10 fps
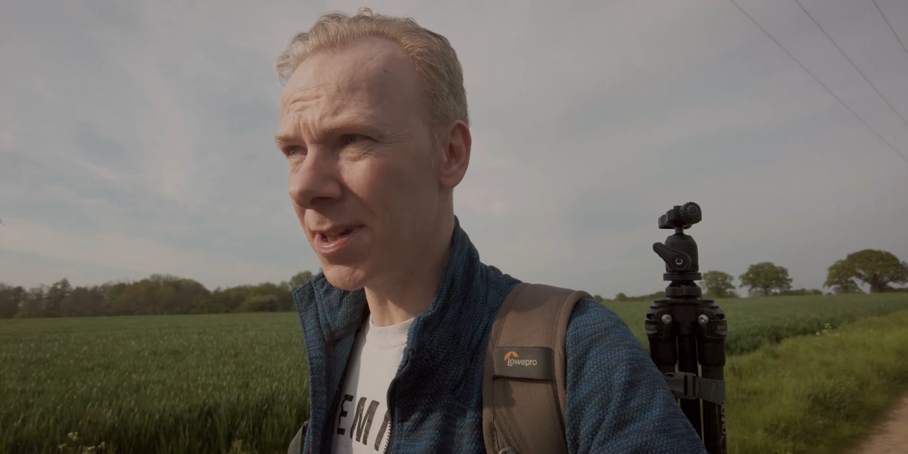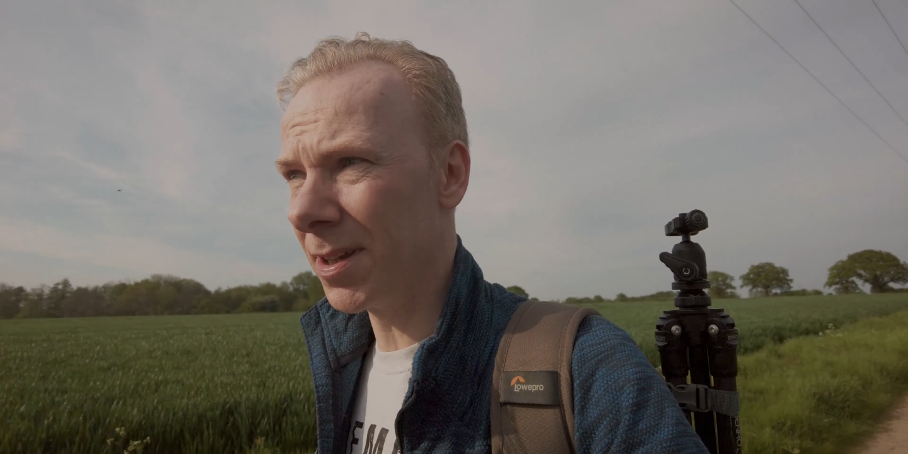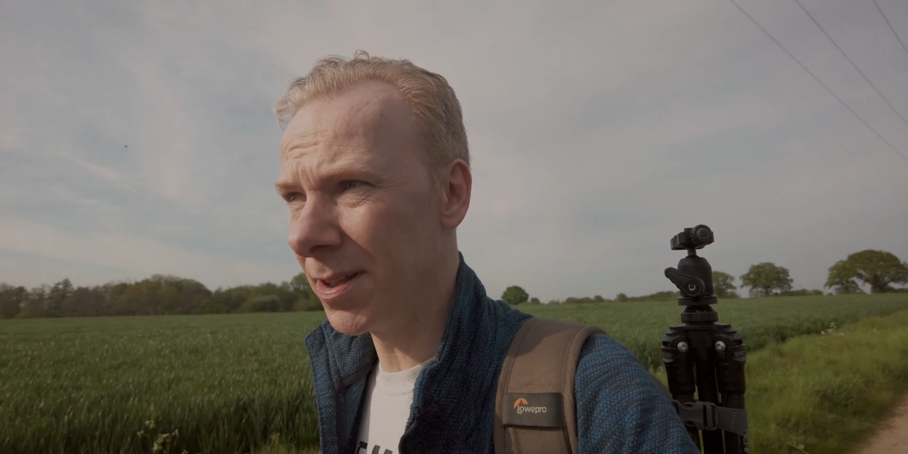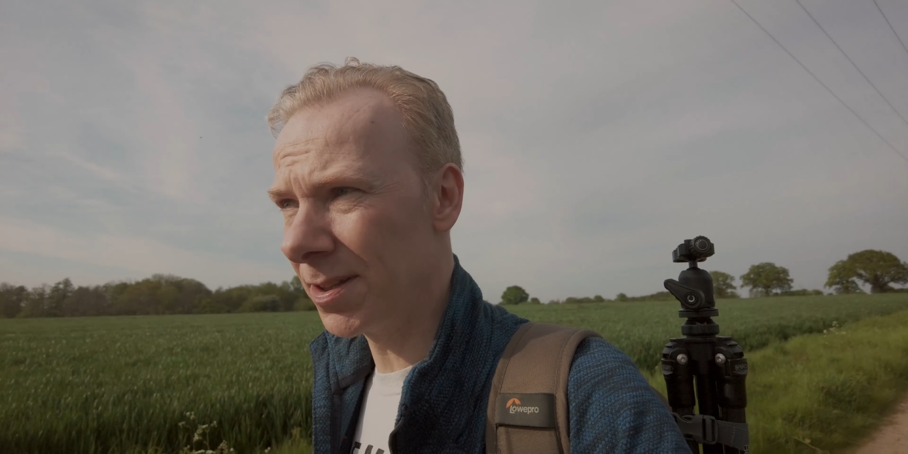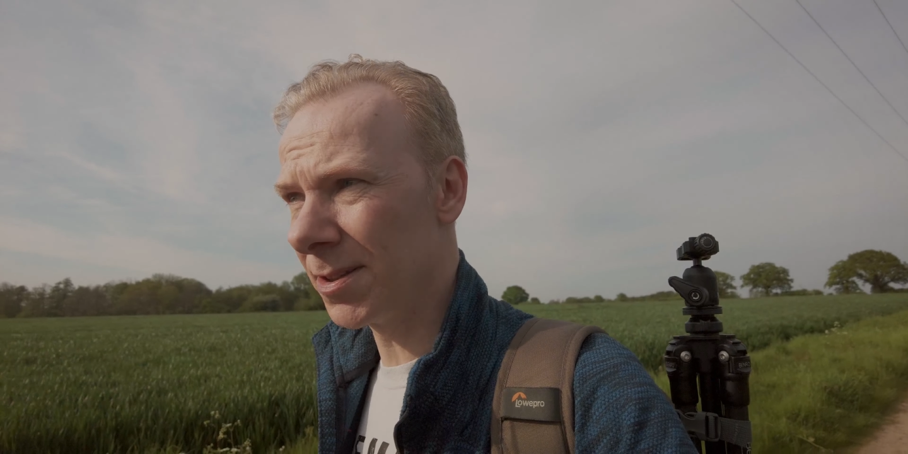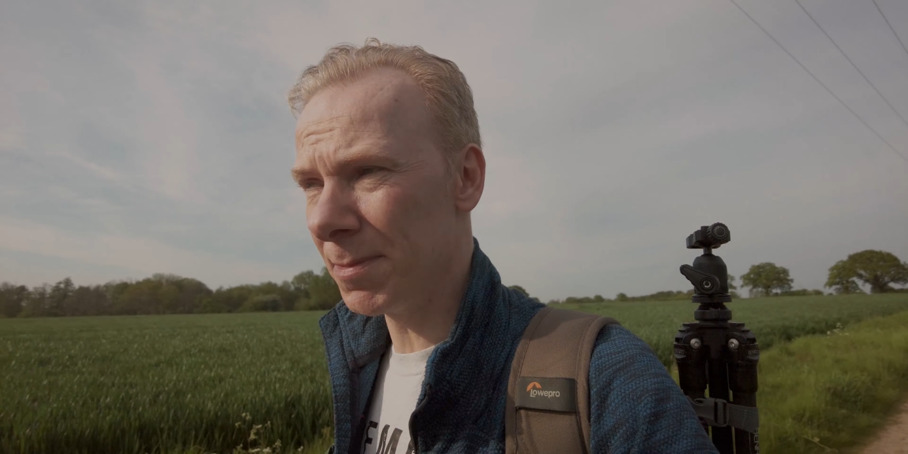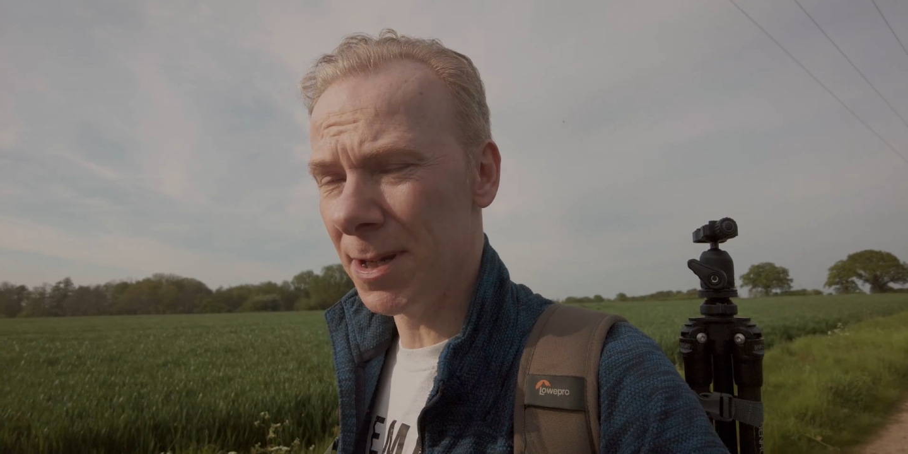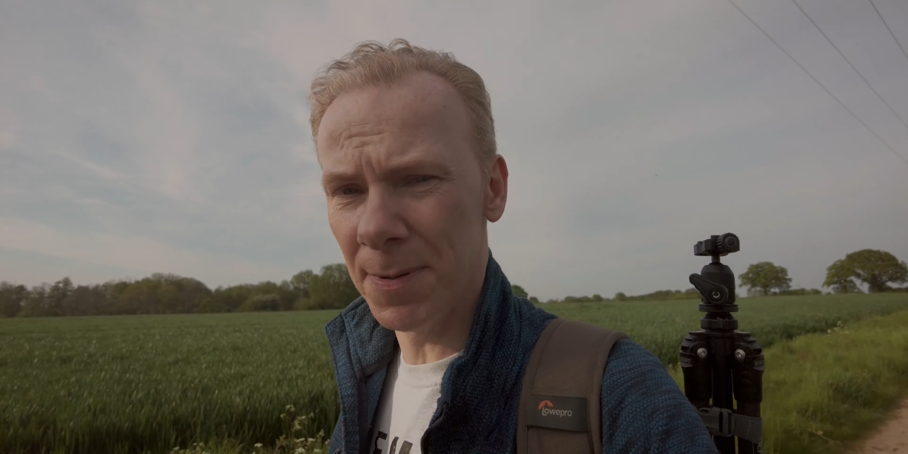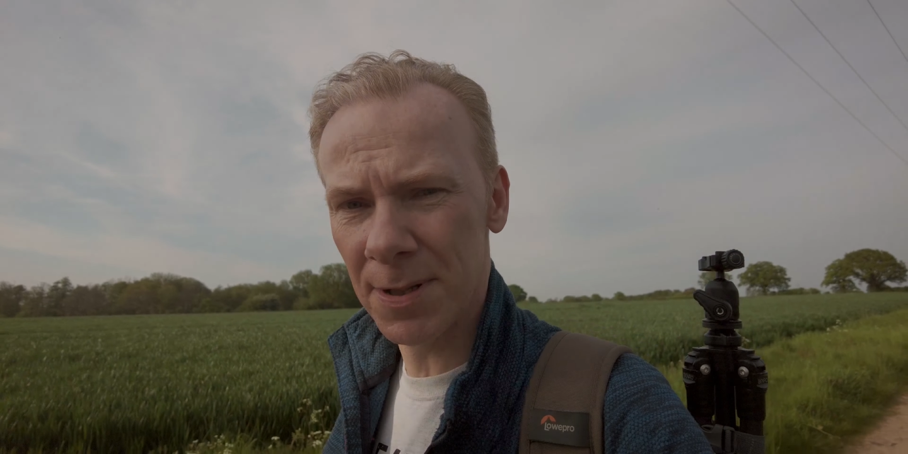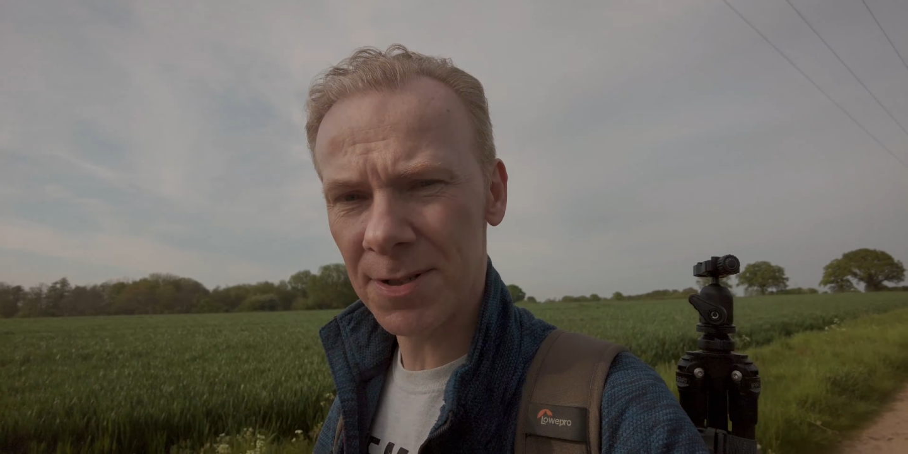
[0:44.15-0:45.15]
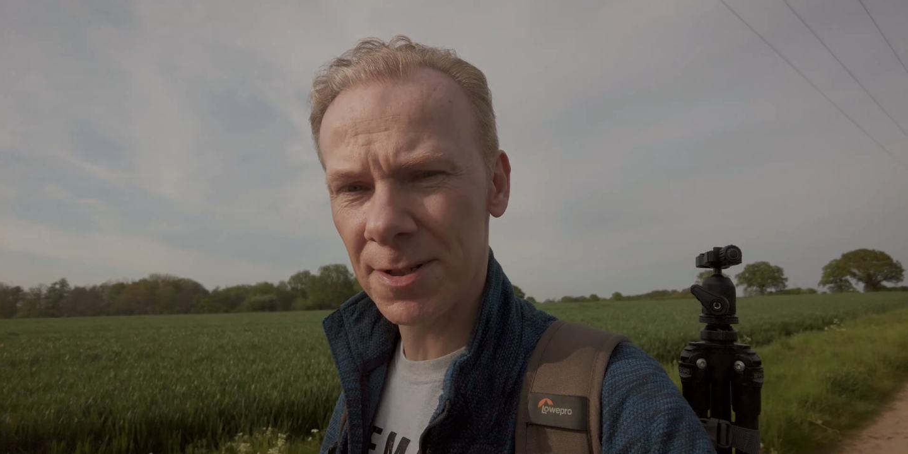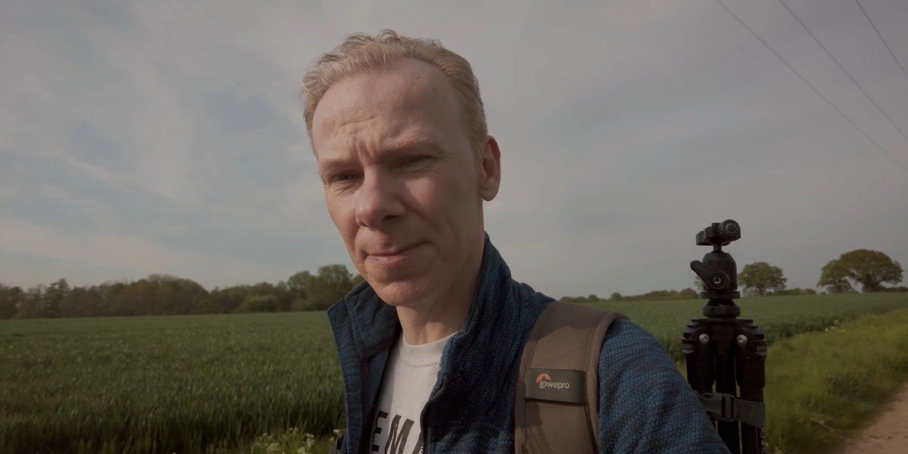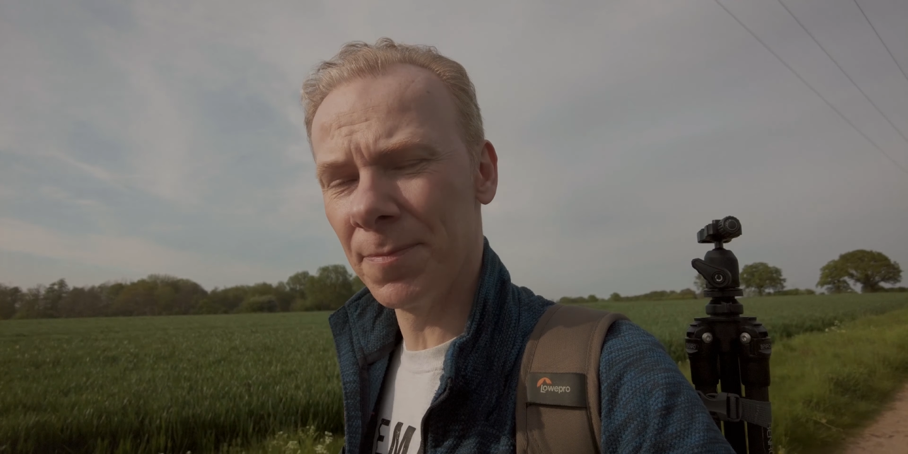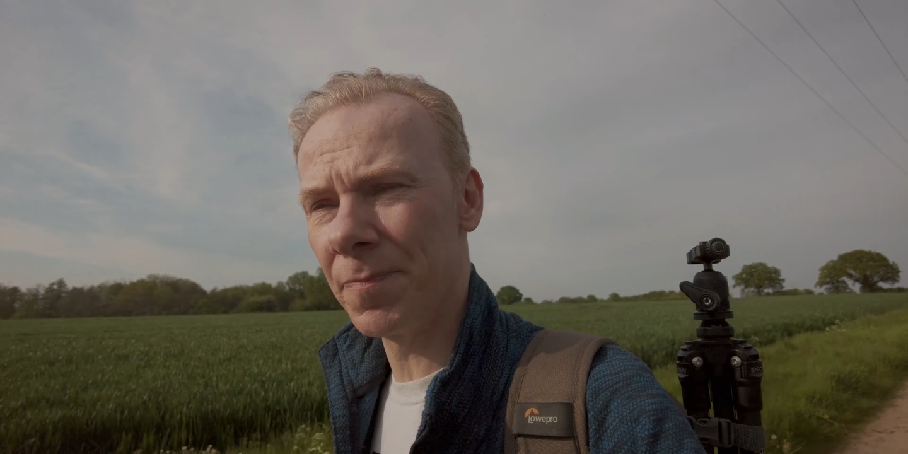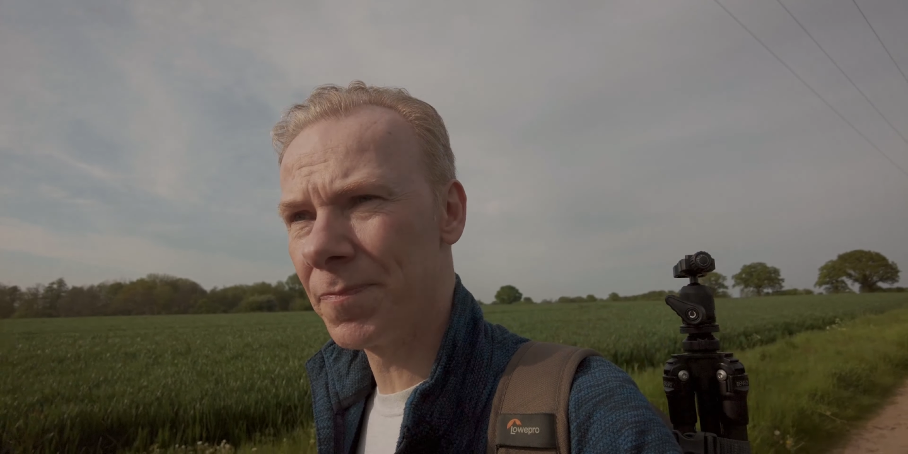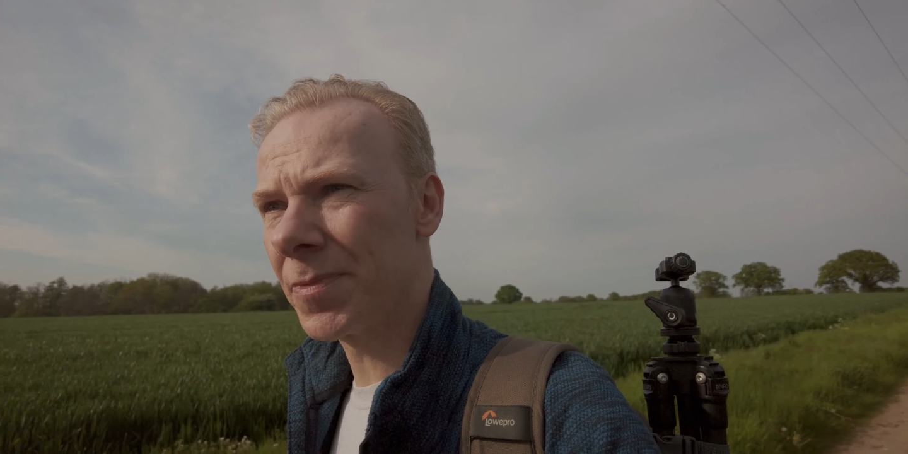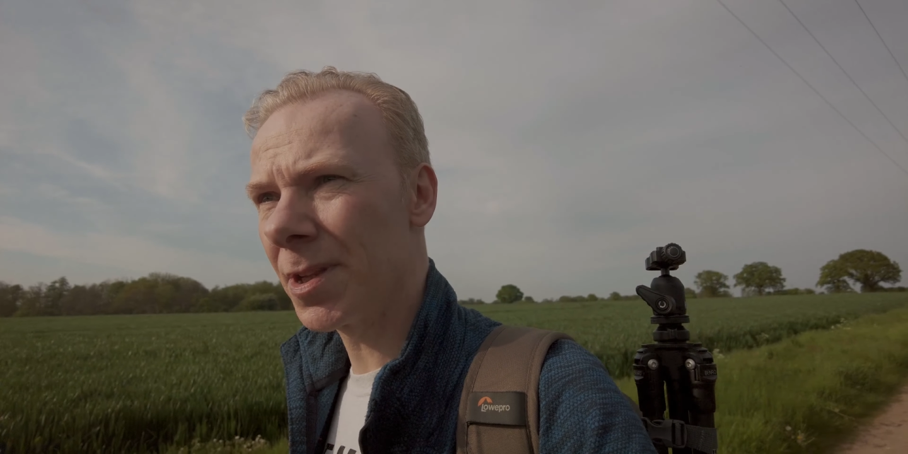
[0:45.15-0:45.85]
and maybe some